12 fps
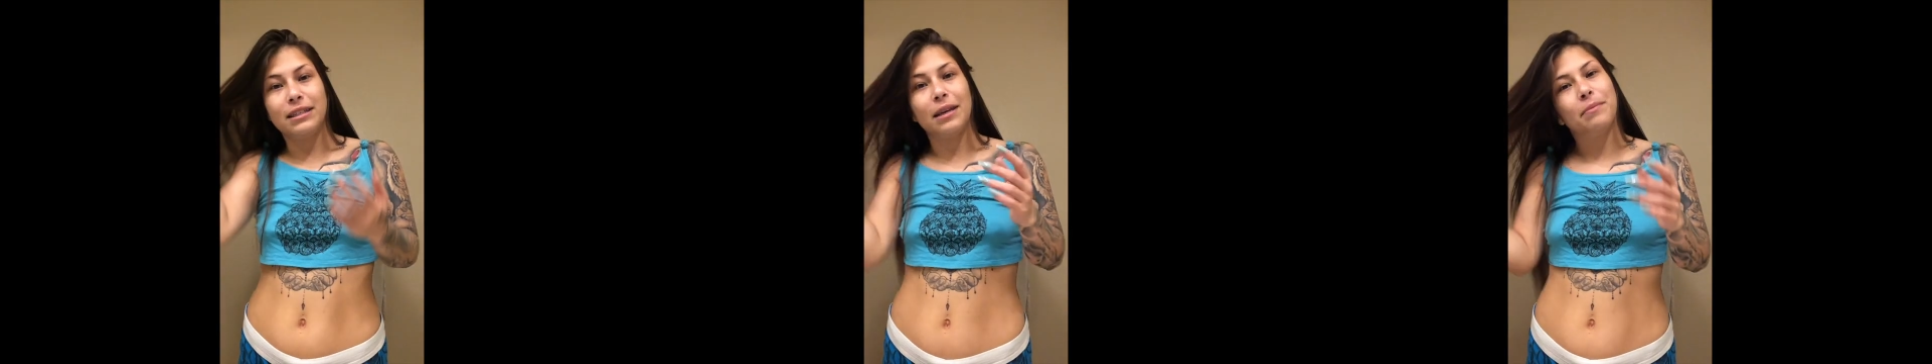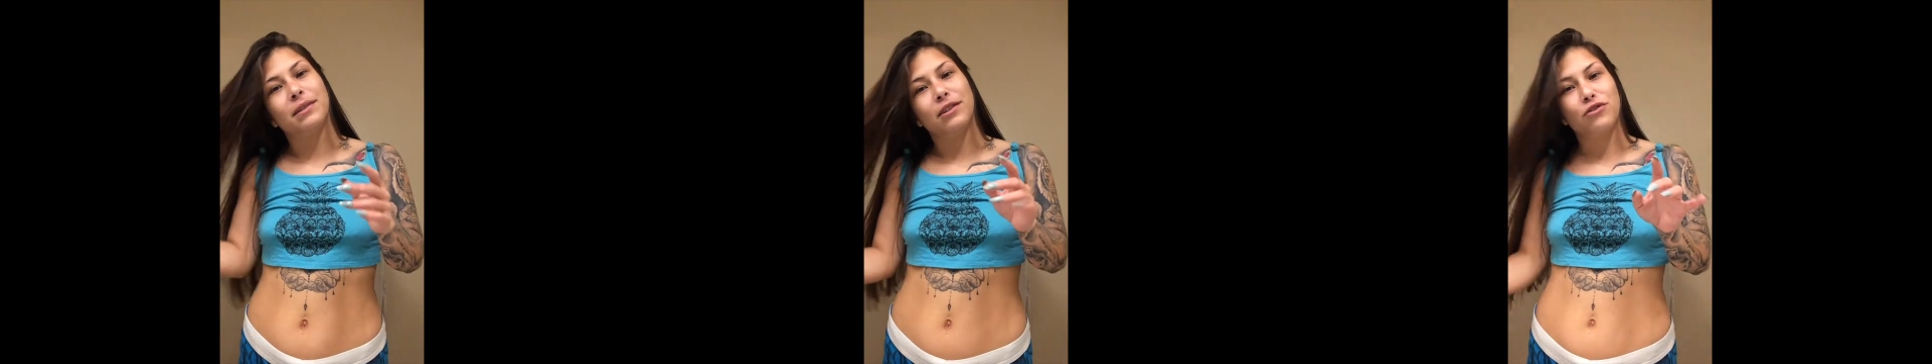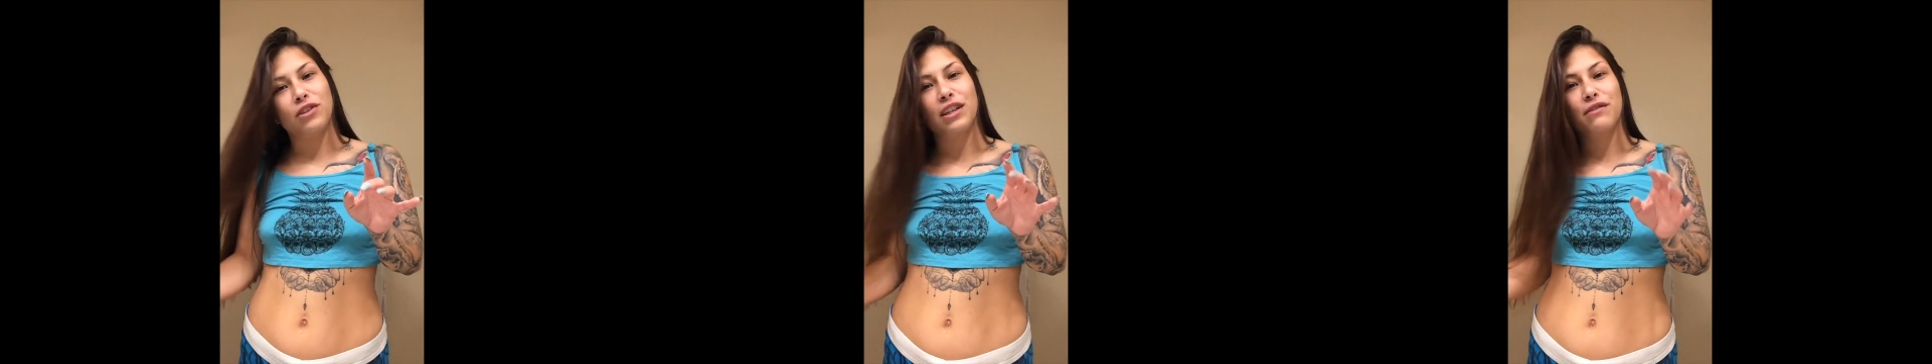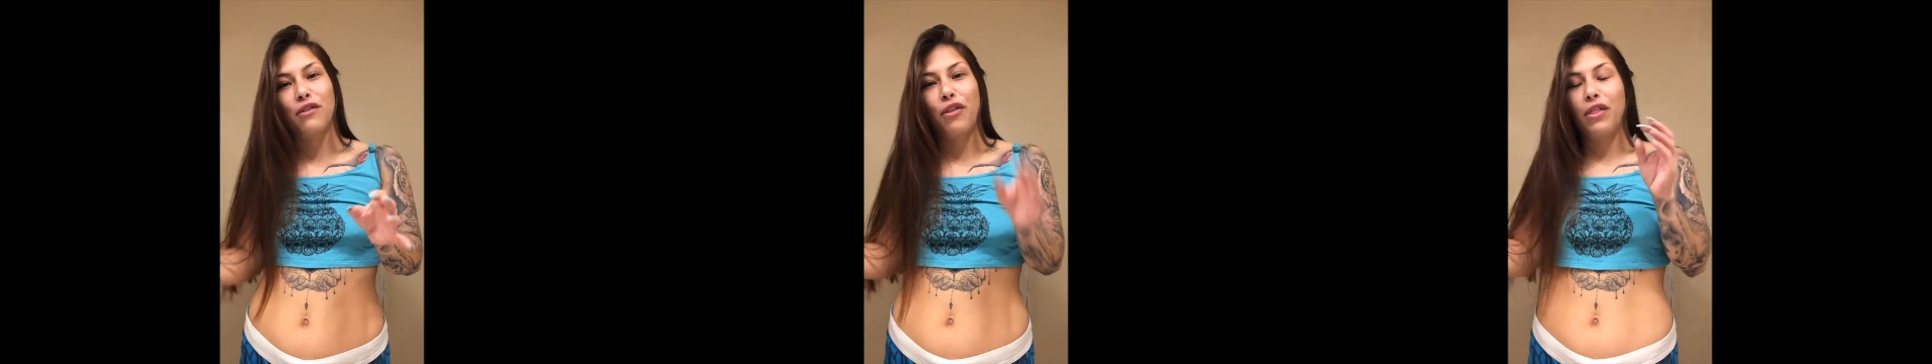tips and
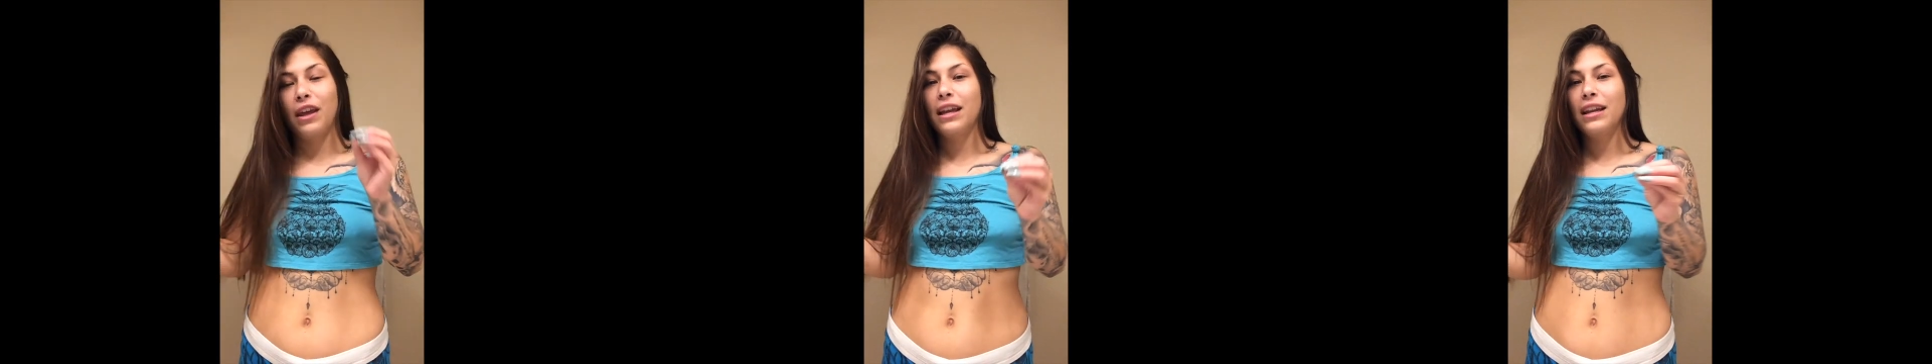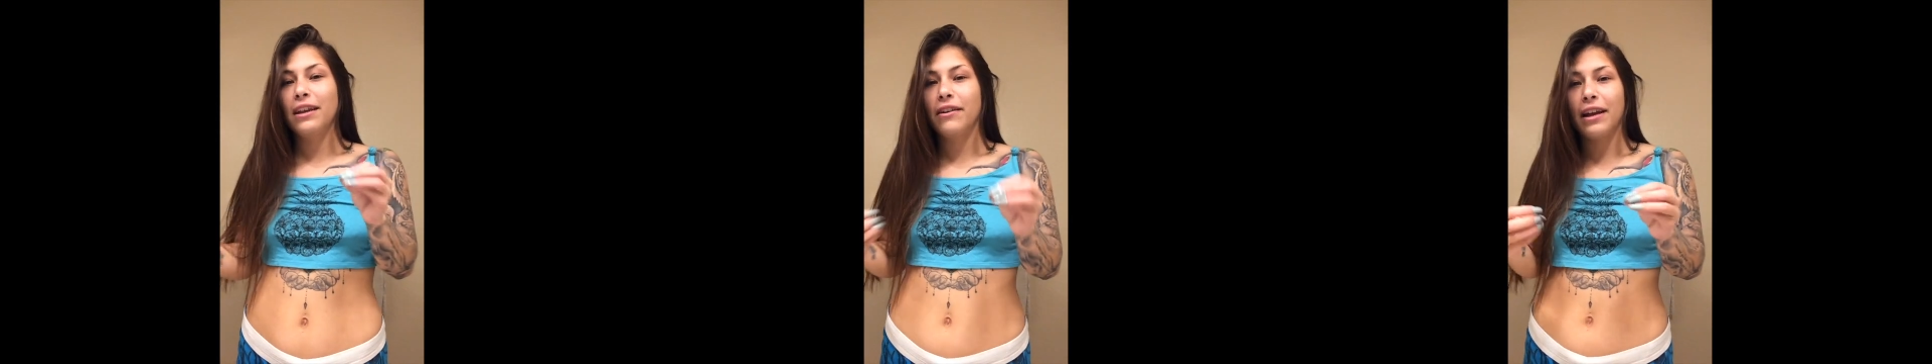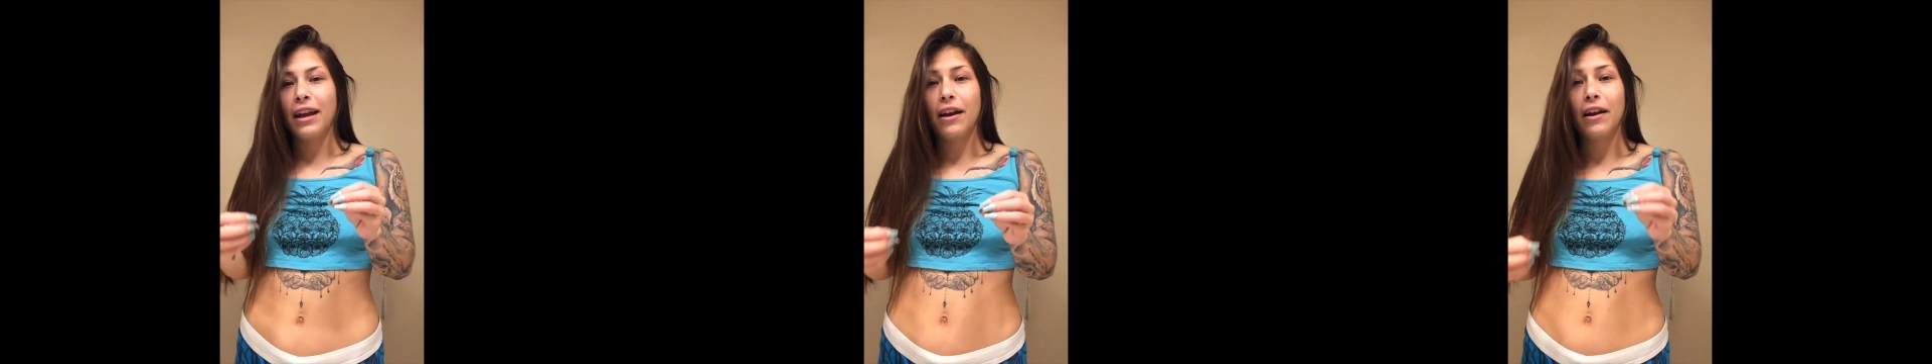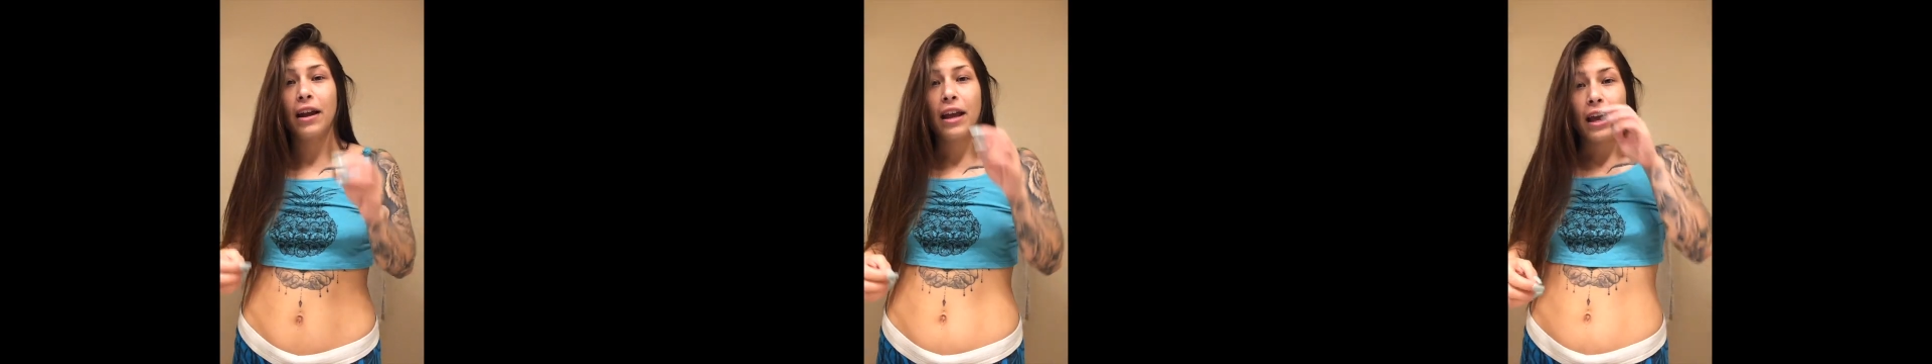tricks for thickening your
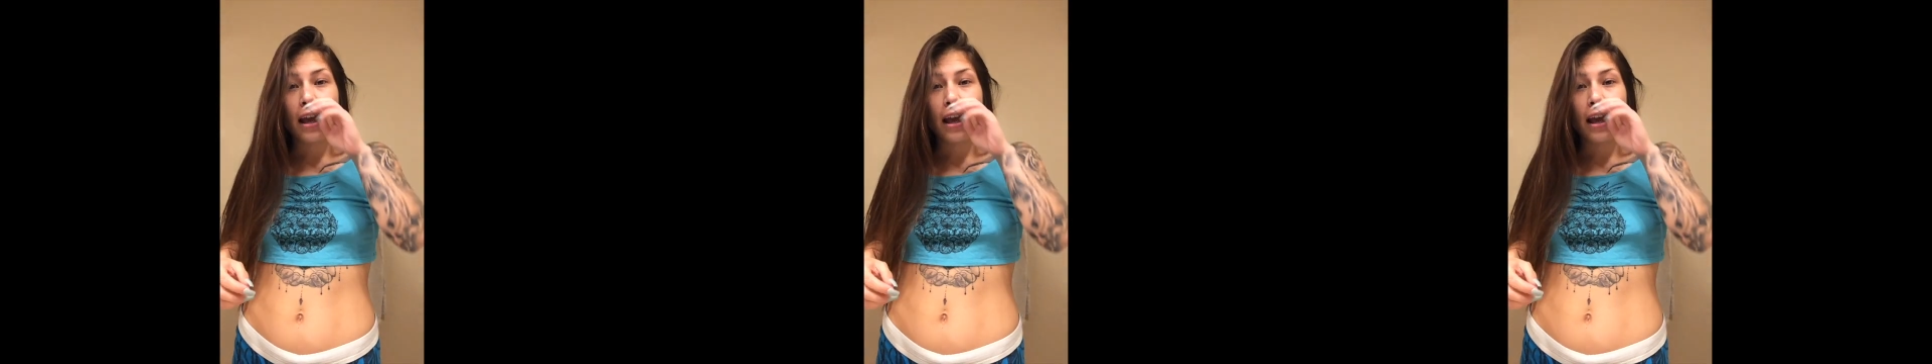hair,